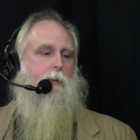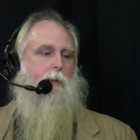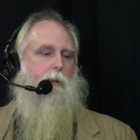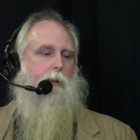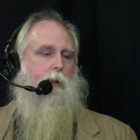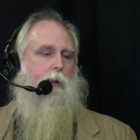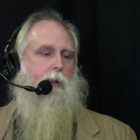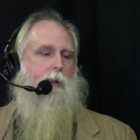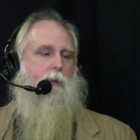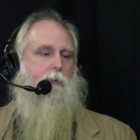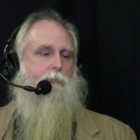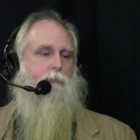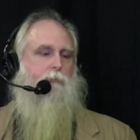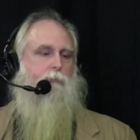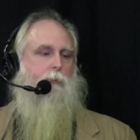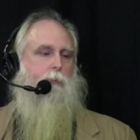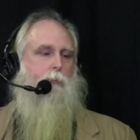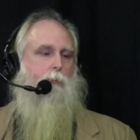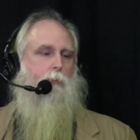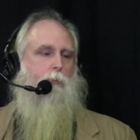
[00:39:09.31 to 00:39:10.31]
Uh, and
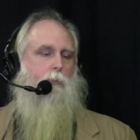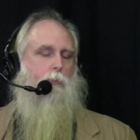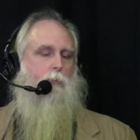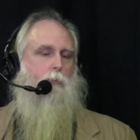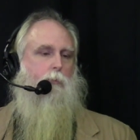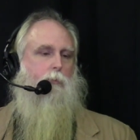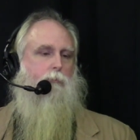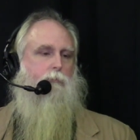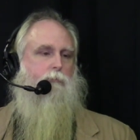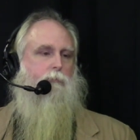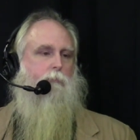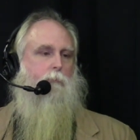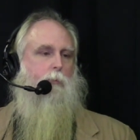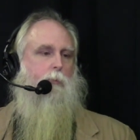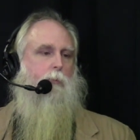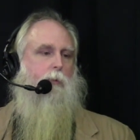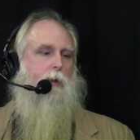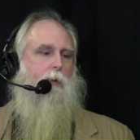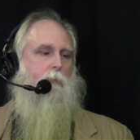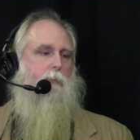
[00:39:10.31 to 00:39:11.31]
so,
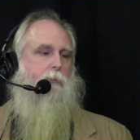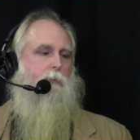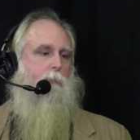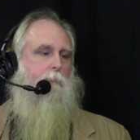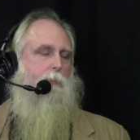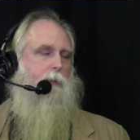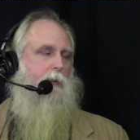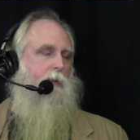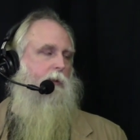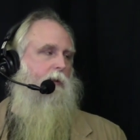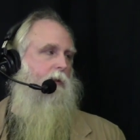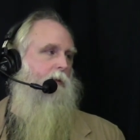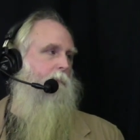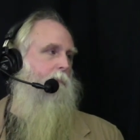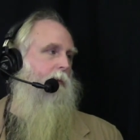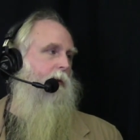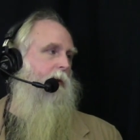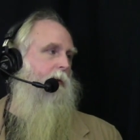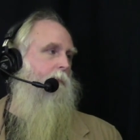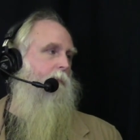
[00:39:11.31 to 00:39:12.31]
screwing with the ability to
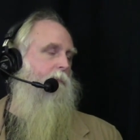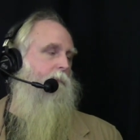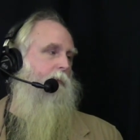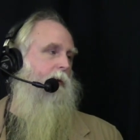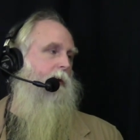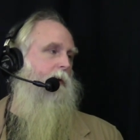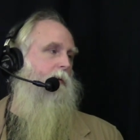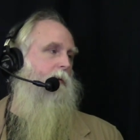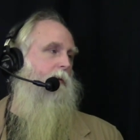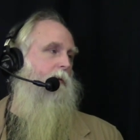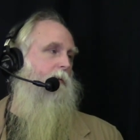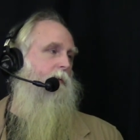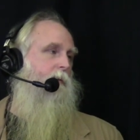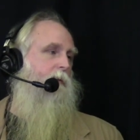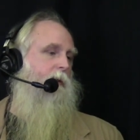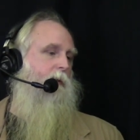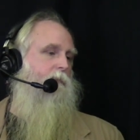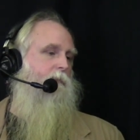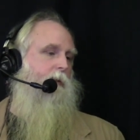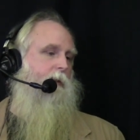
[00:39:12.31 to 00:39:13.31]
communicate with radar and
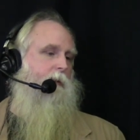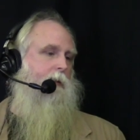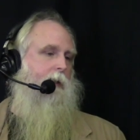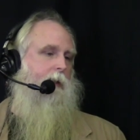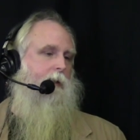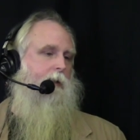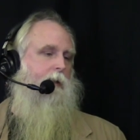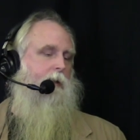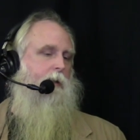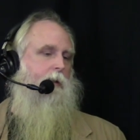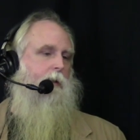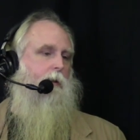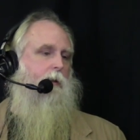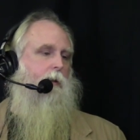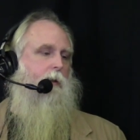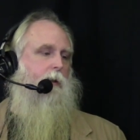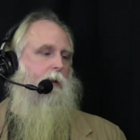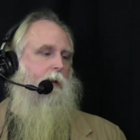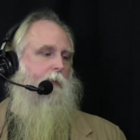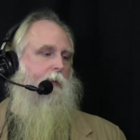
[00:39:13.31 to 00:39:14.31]
things like that,
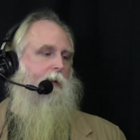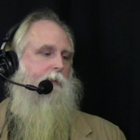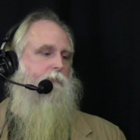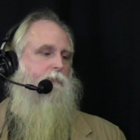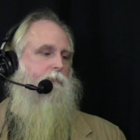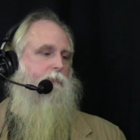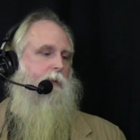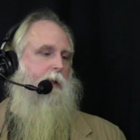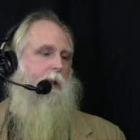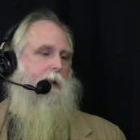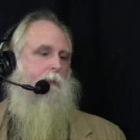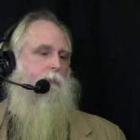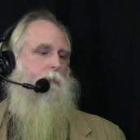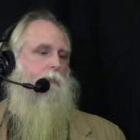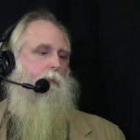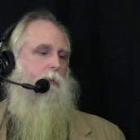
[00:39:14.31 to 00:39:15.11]
uh, that's not good.